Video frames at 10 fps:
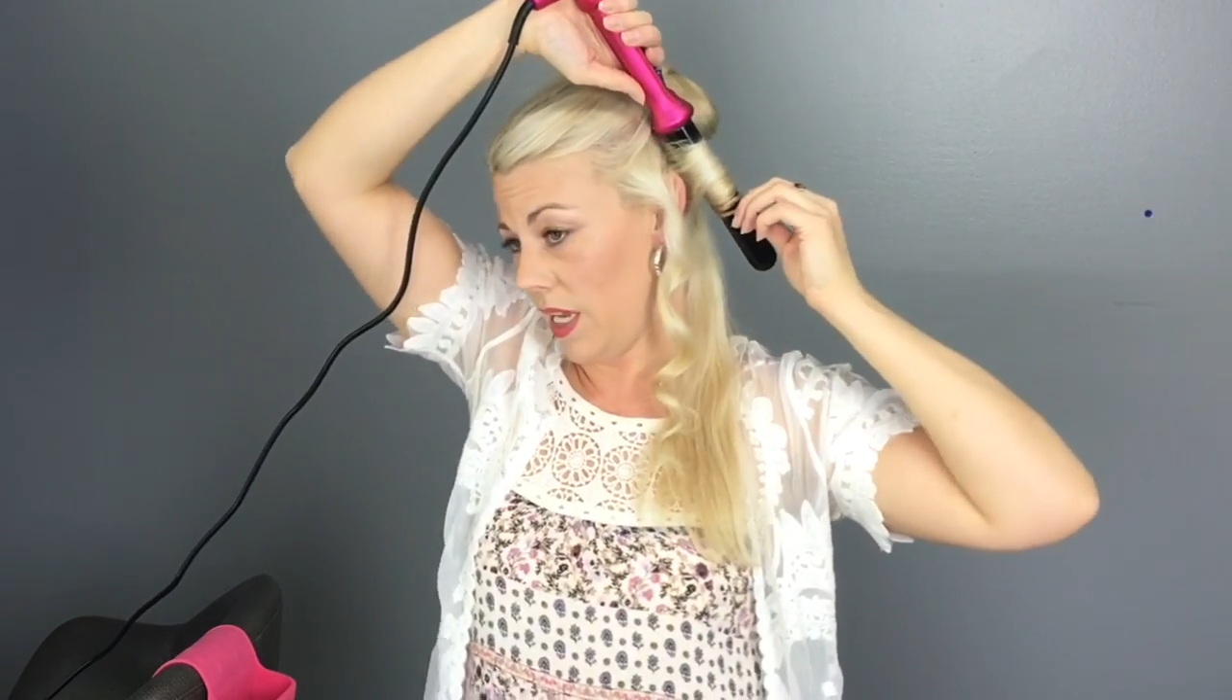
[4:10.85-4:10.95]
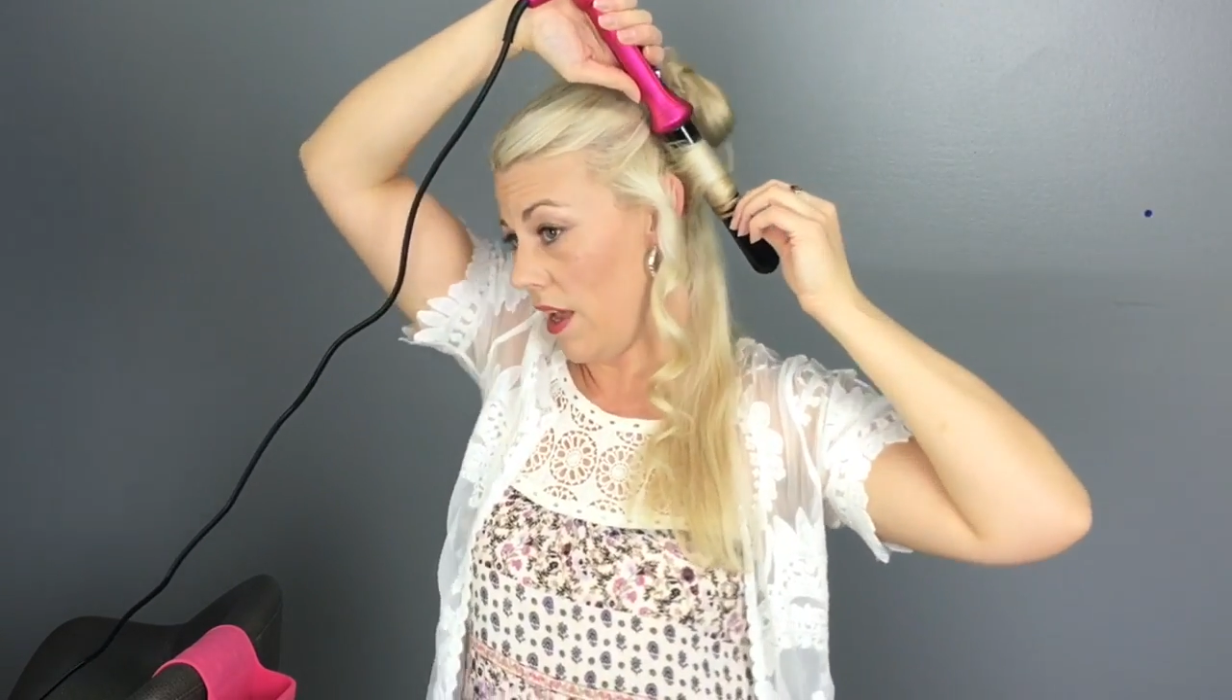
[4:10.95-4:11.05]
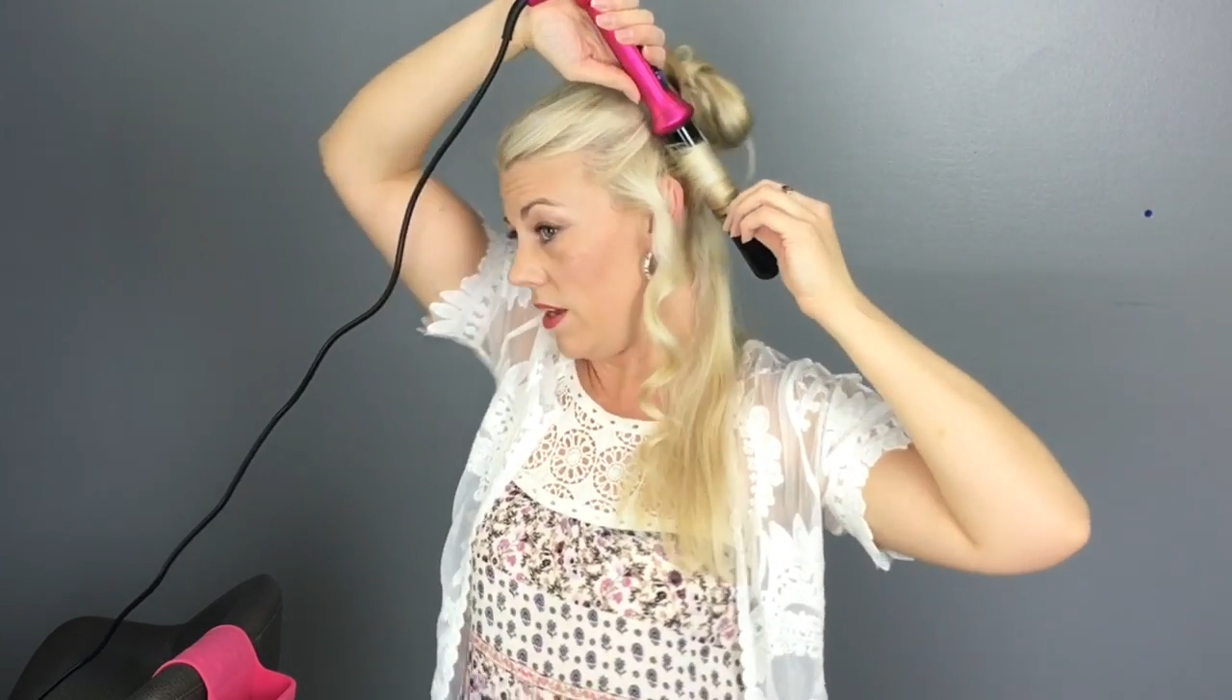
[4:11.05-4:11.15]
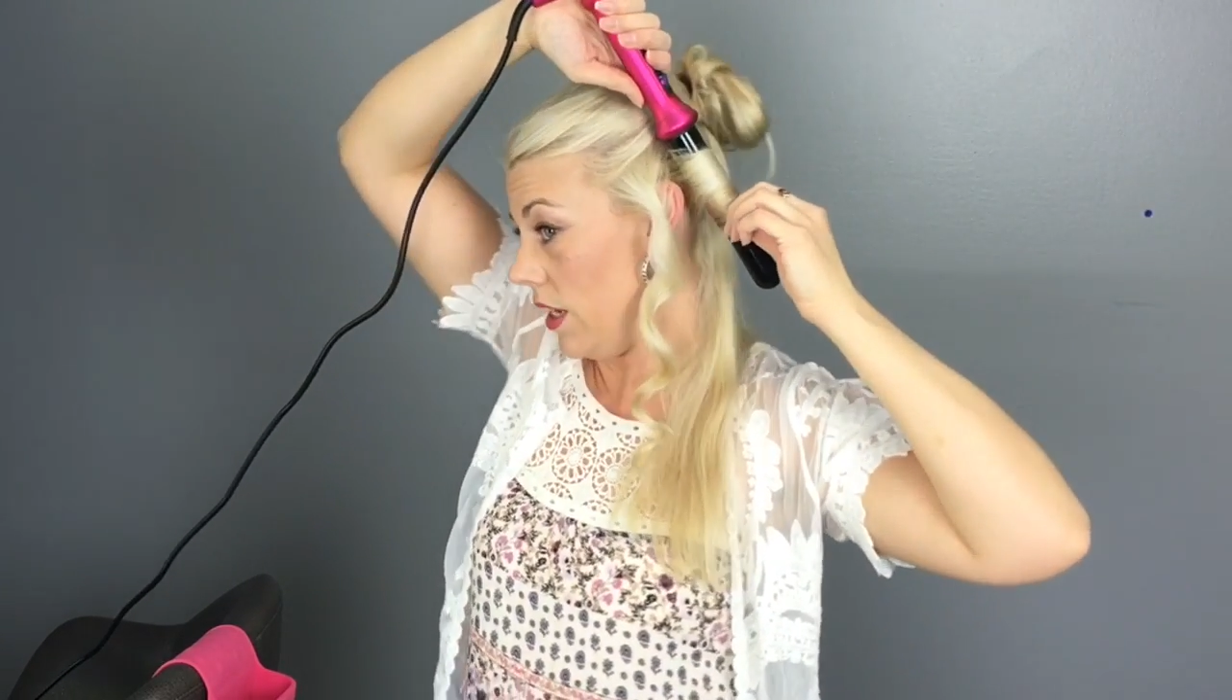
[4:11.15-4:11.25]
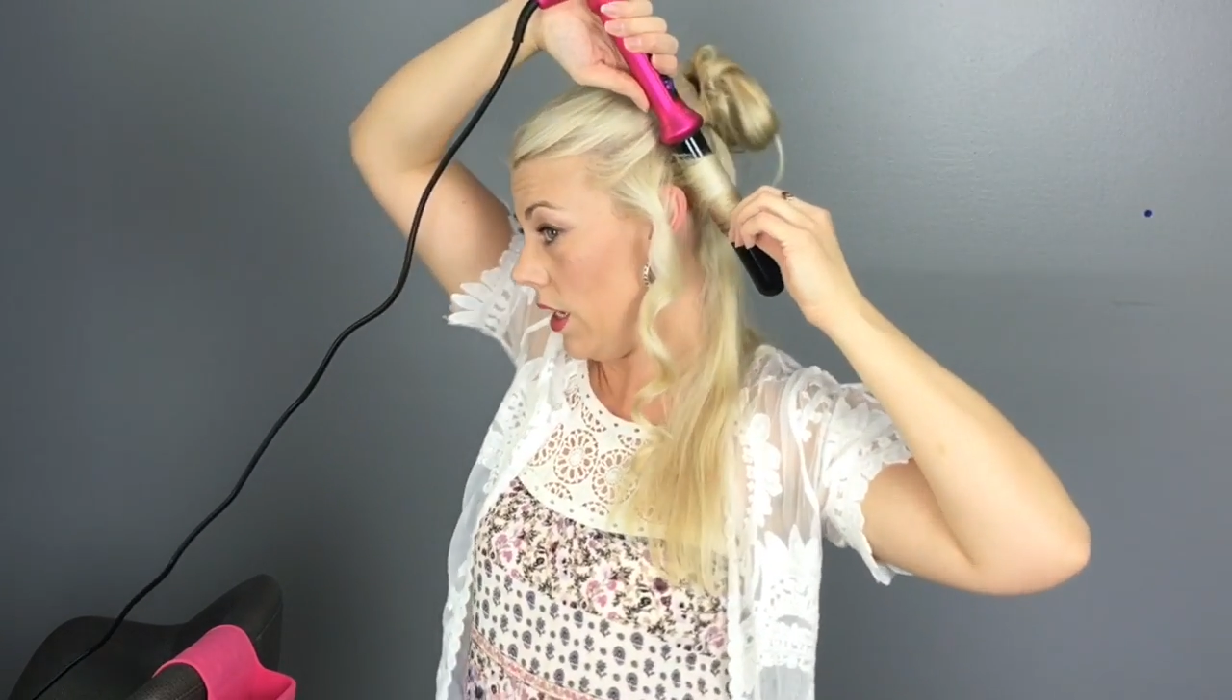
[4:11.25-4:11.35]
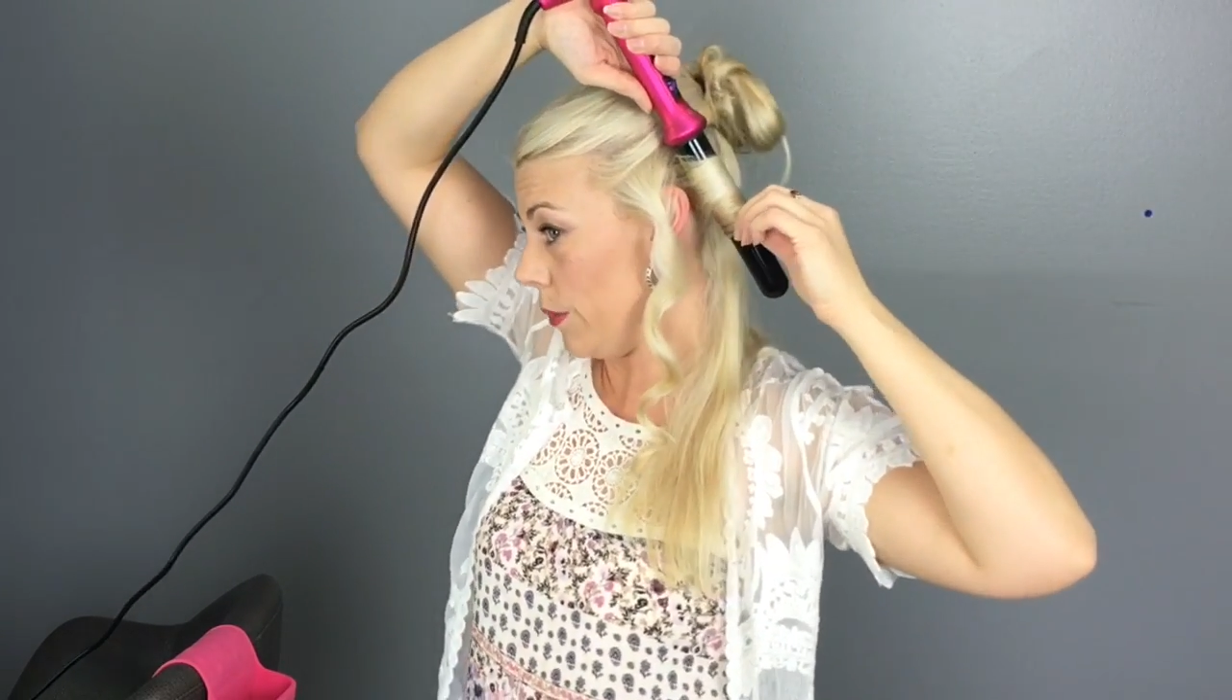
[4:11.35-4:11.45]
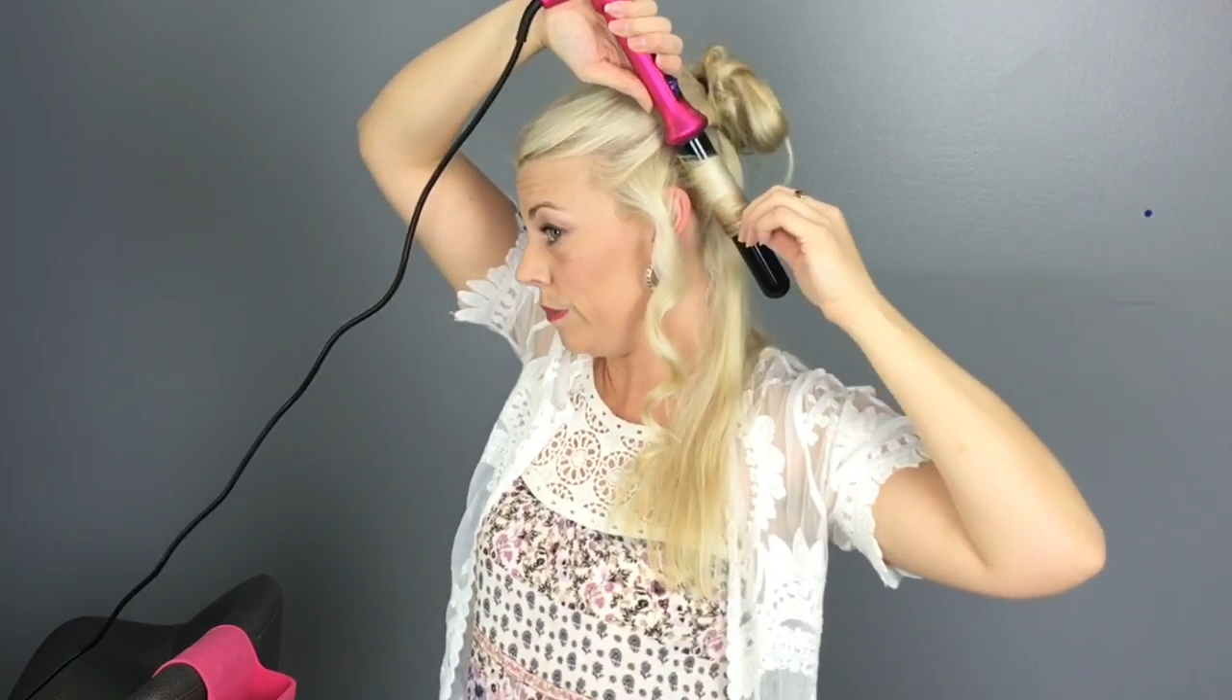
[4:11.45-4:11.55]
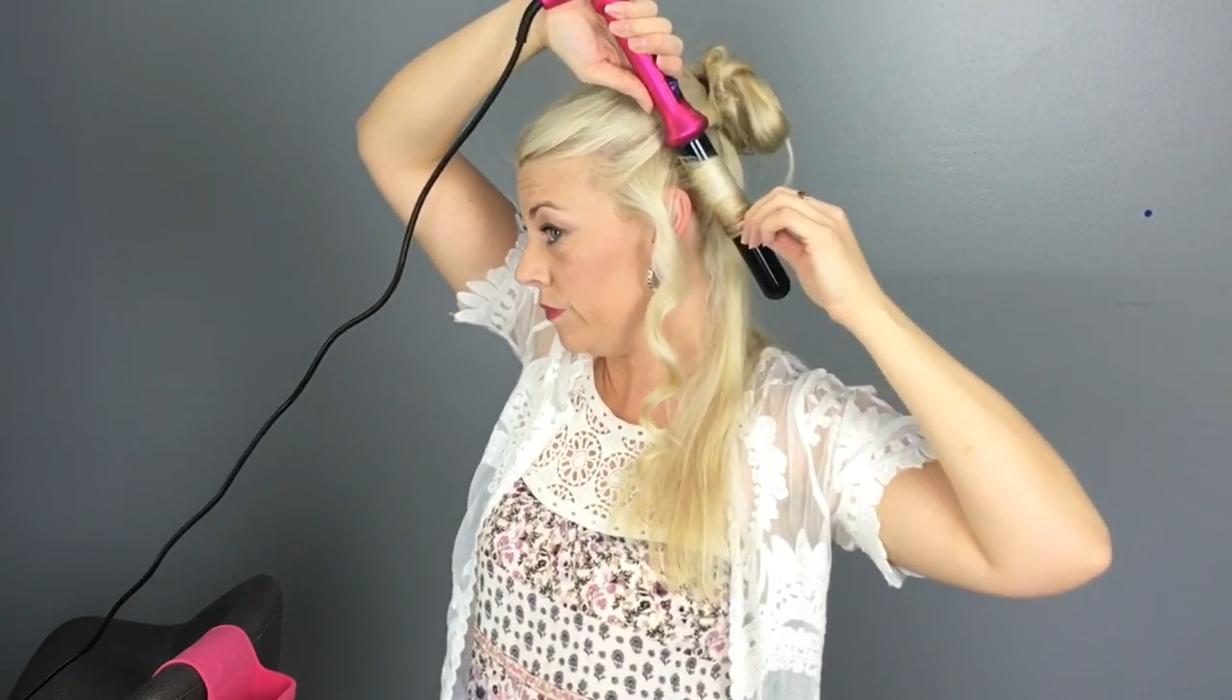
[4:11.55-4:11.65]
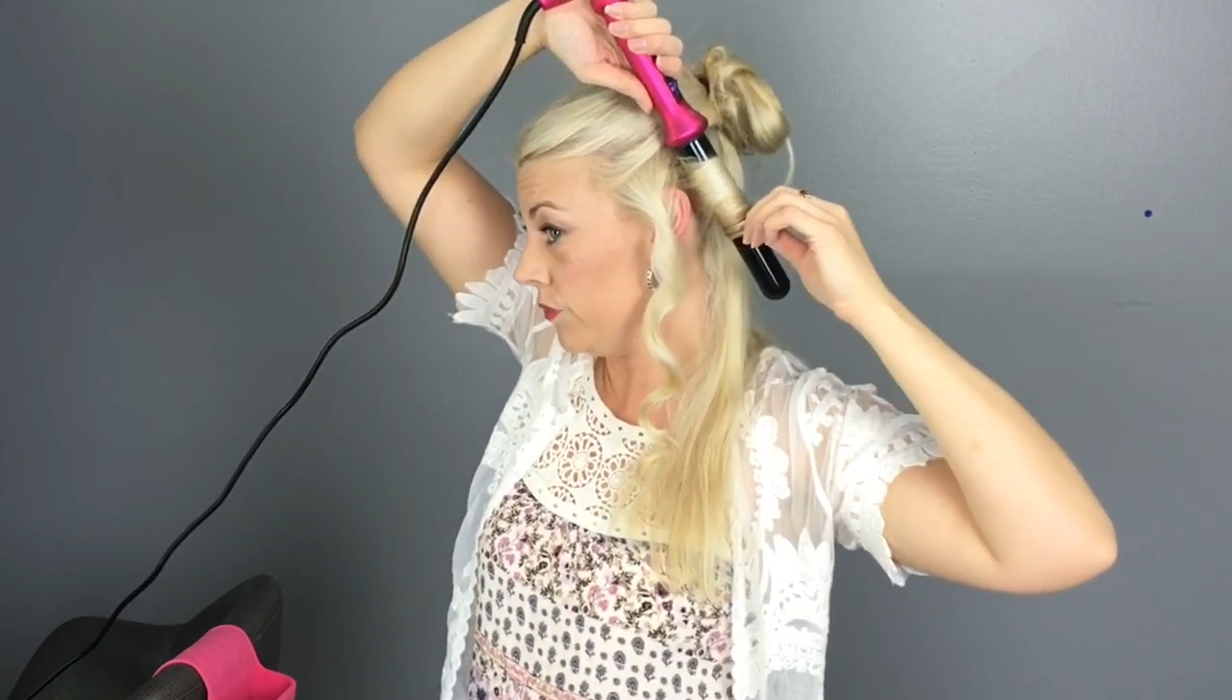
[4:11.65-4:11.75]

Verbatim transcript: head here,